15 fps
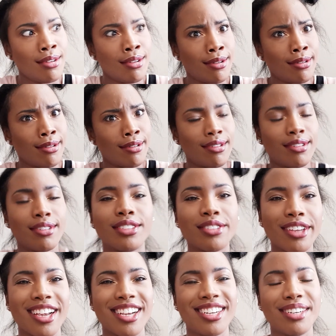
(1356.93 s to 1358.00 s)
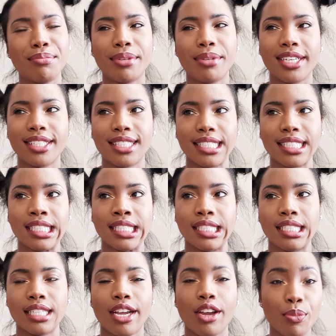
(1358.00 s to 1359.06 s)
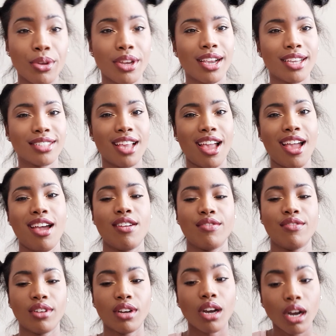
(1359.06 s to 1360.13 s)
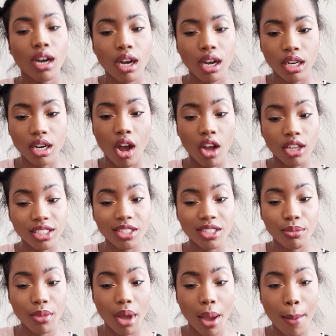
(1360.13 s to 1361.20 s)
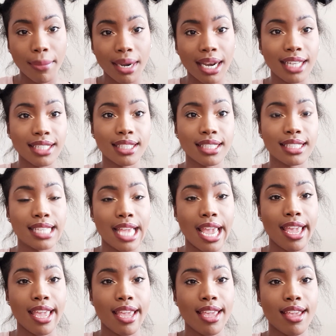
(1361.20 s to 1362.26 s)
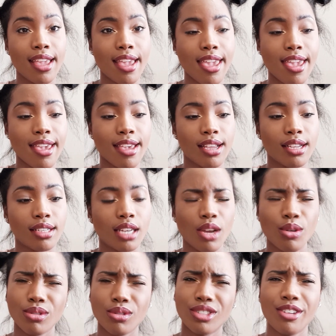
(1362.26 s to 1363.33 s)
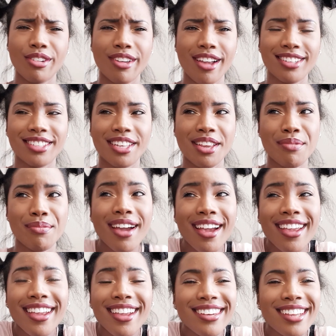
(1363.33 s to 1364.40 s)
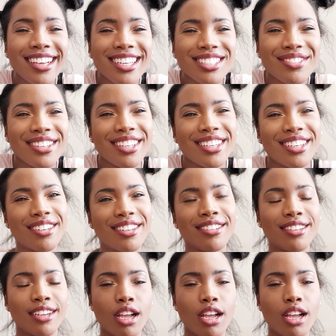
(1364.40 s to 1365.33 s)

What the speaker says: So yeah, but I hope you guys have an awesome, blessed day, and I will see you guys in my next video.